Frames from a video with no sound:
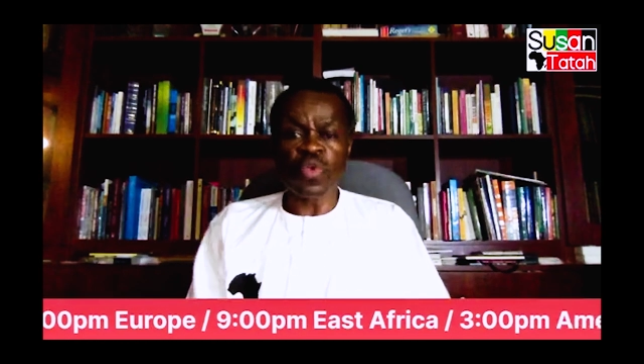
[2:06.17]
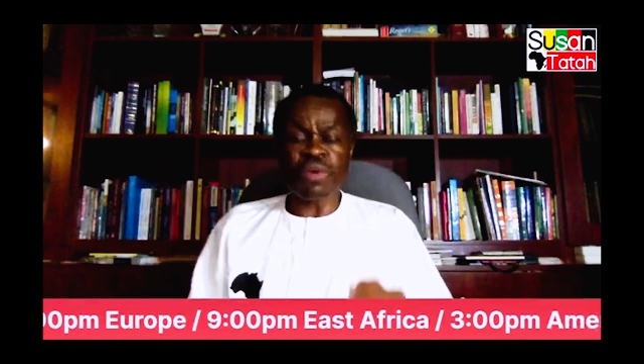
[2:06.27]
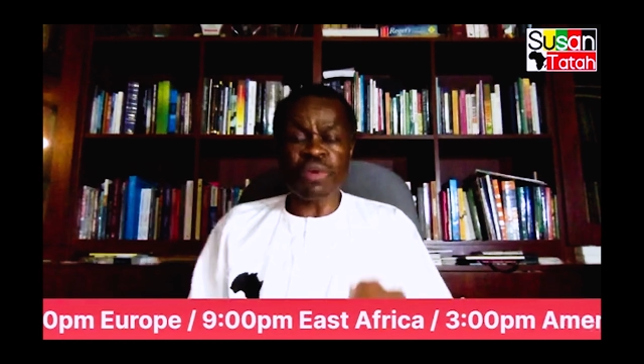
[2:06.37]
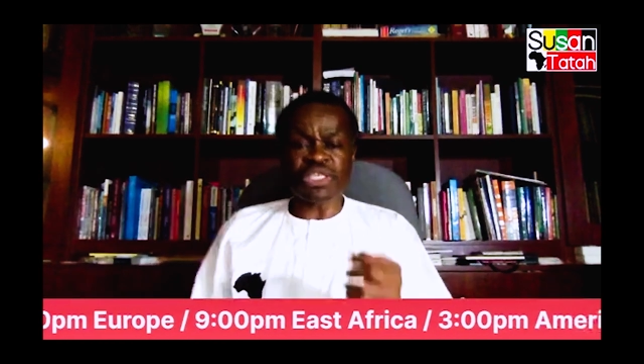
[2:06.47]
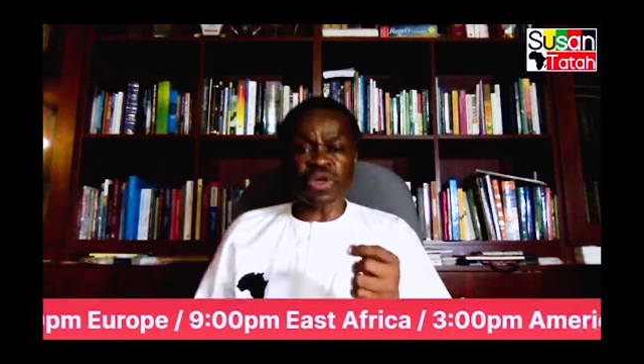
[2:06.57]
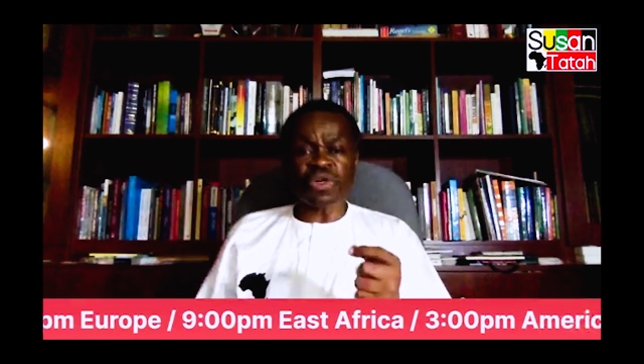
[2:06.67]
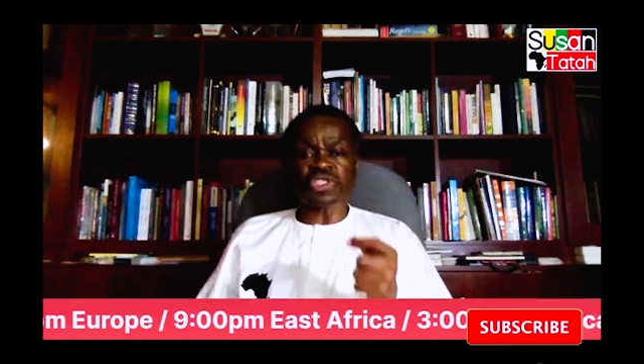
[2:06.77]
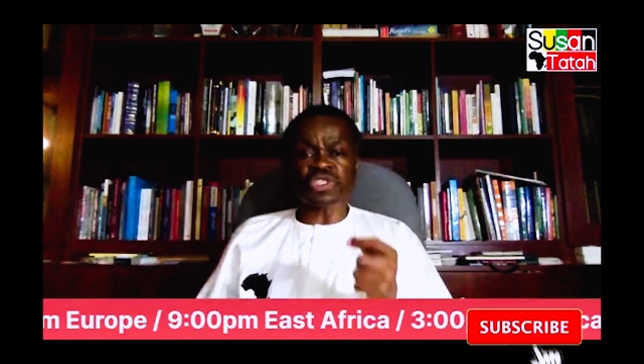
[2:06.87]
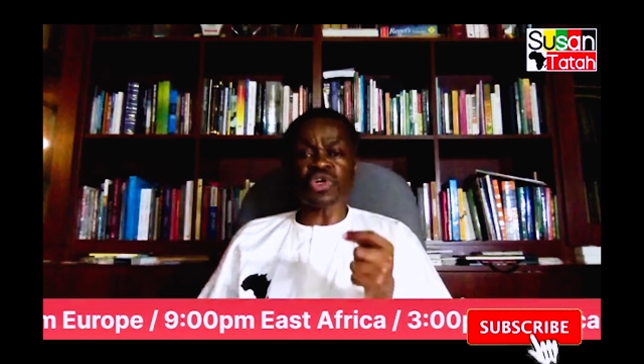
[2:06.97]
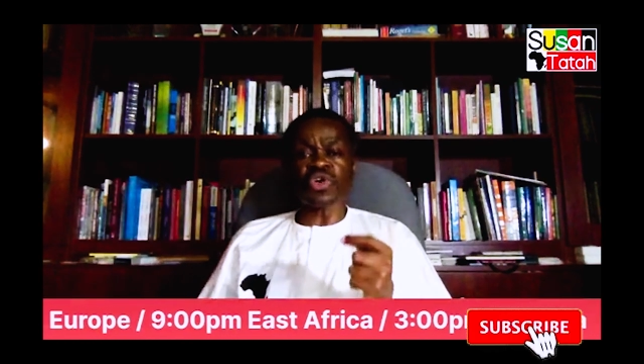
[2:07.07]
we must
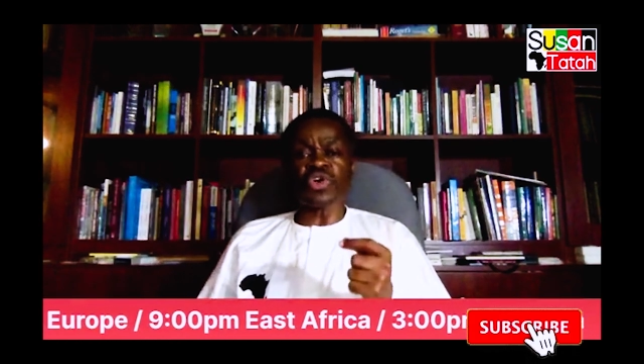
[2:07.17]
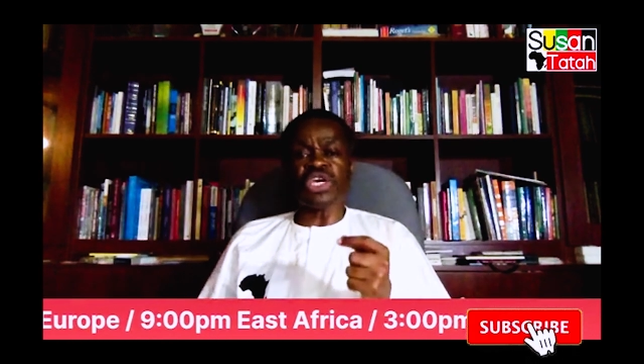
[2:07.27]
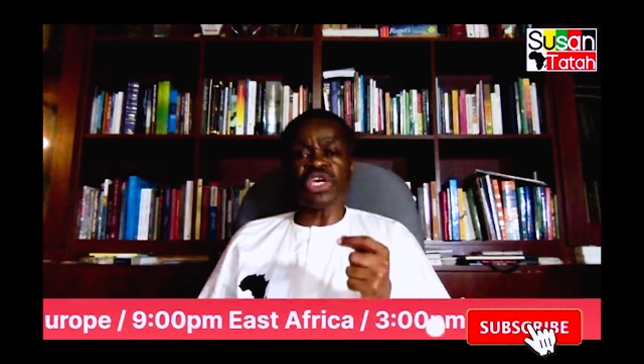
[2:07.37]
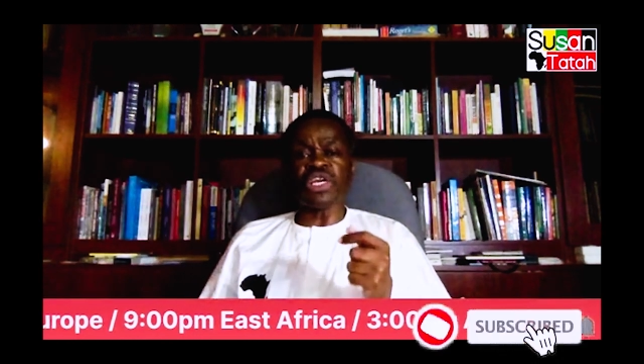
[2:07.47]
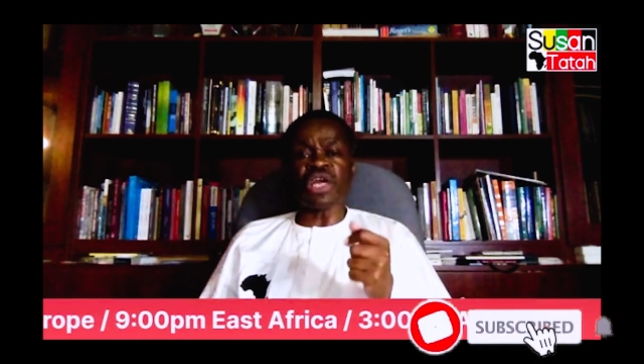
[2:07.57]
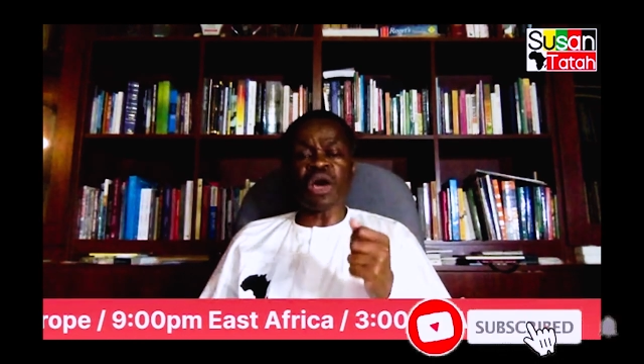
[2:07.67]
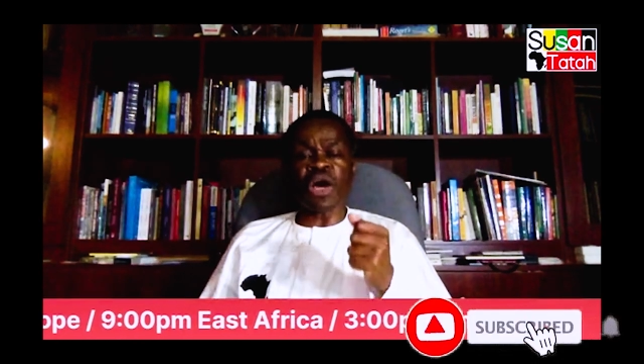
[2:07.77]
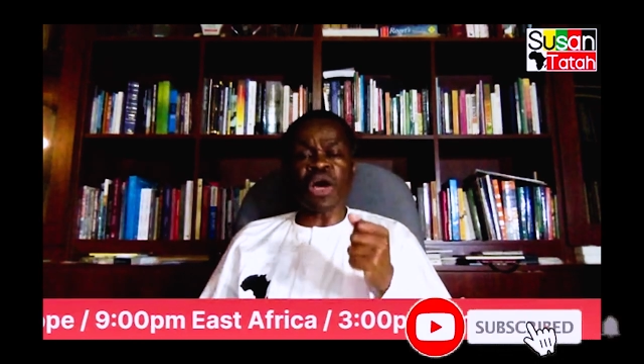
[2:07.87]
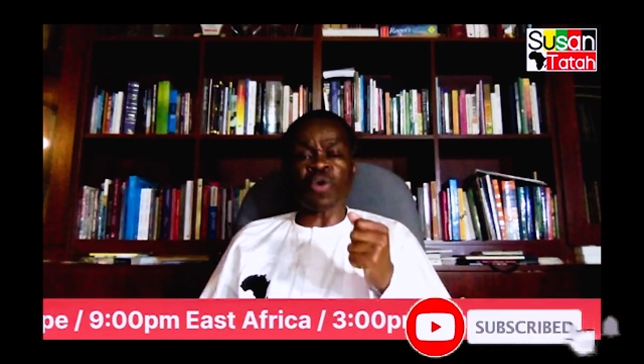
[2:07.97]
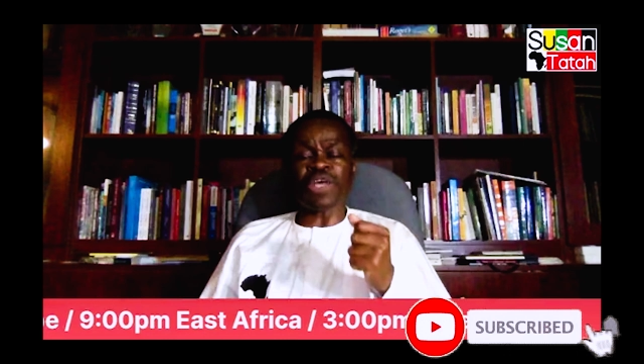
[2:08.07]
also, in
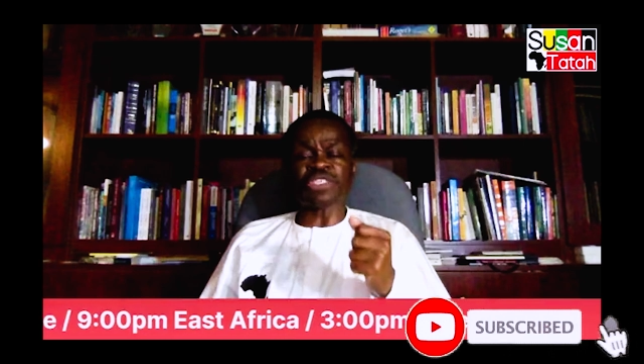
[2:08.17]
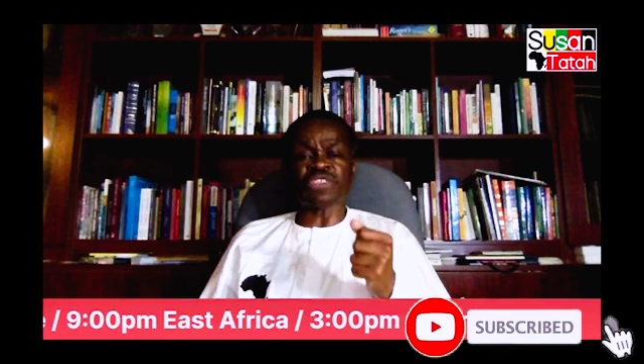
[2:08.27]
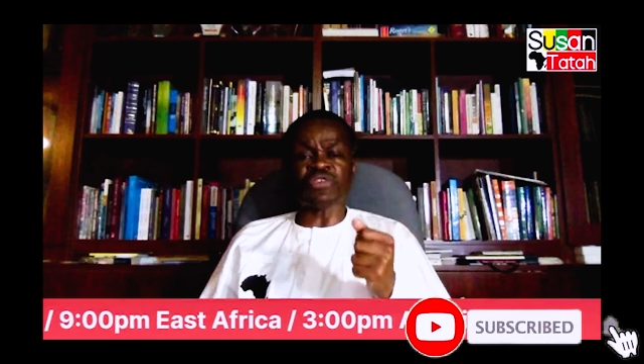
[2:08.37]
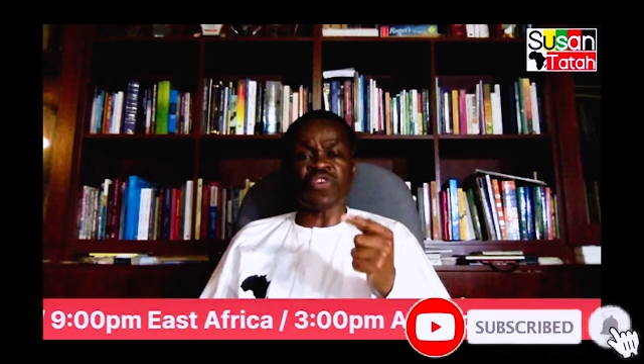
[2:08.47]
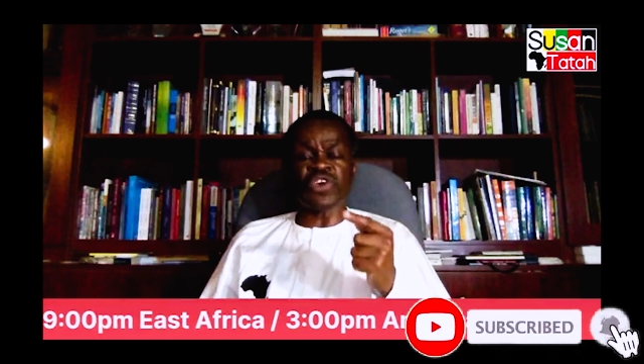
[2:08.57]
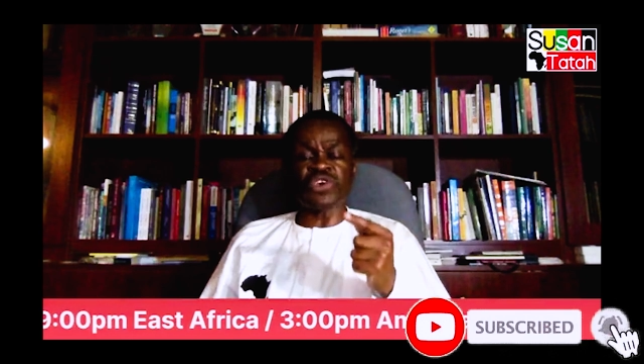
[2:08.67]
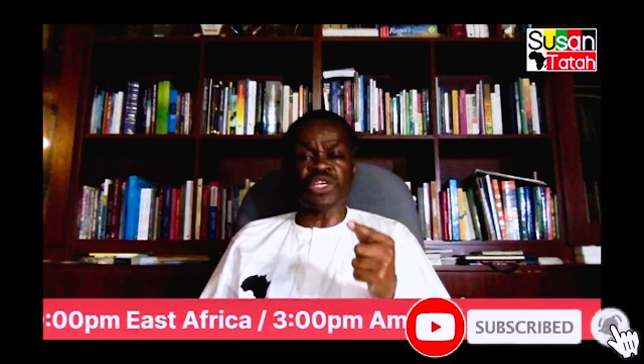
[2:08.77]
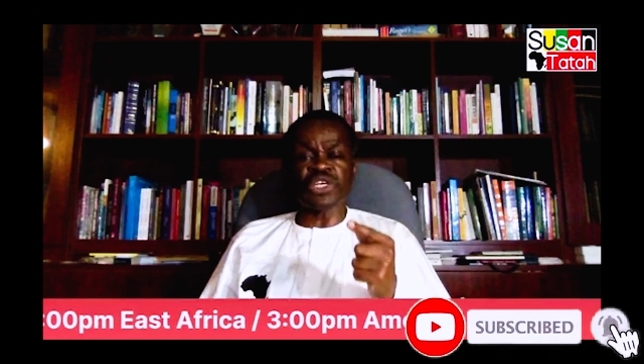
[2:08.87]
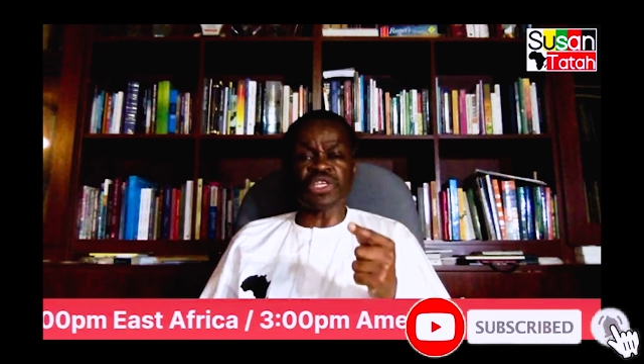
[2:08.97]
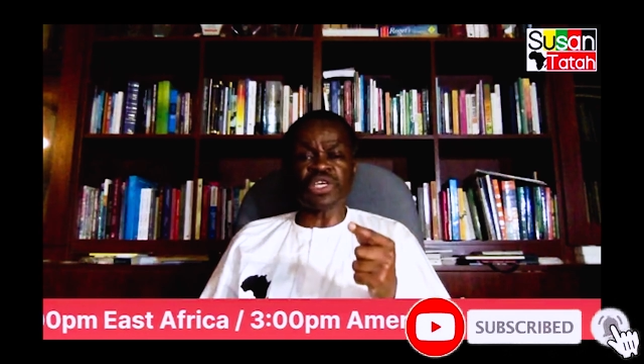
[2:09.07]
our quest for
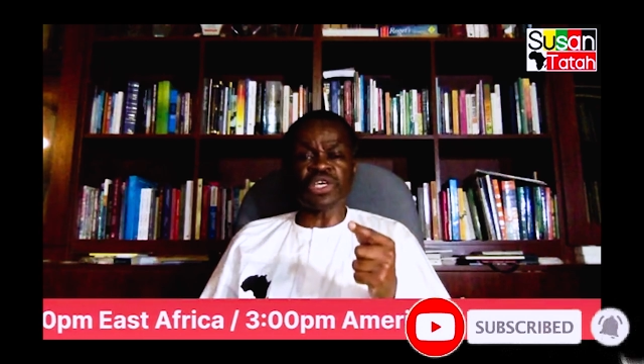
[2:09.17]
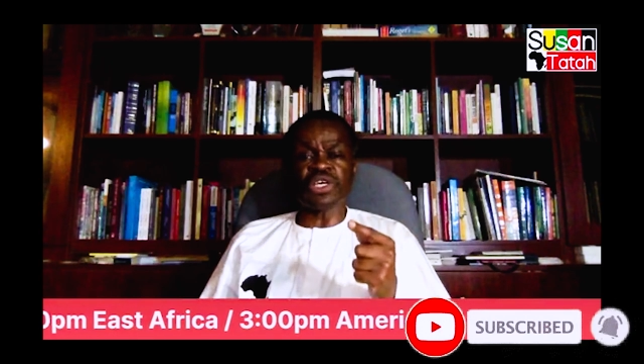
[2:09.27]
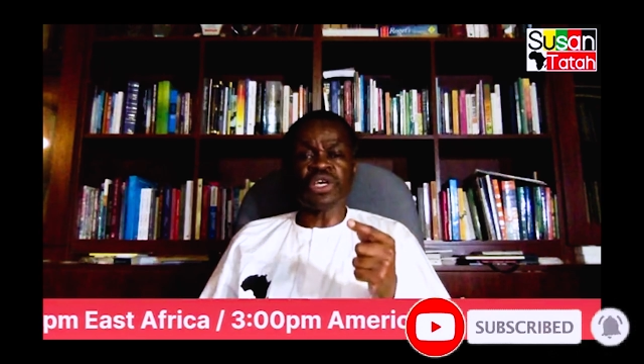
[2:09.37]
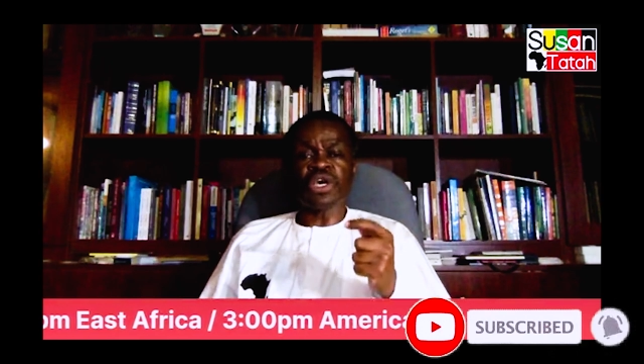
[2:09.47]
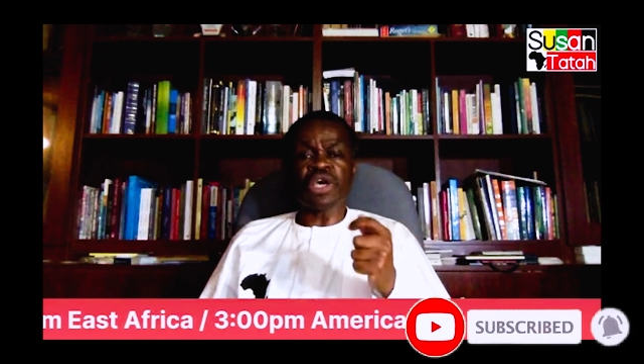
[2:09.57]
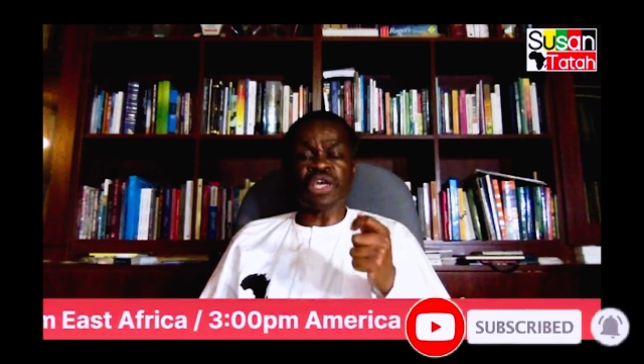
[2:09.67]
unity,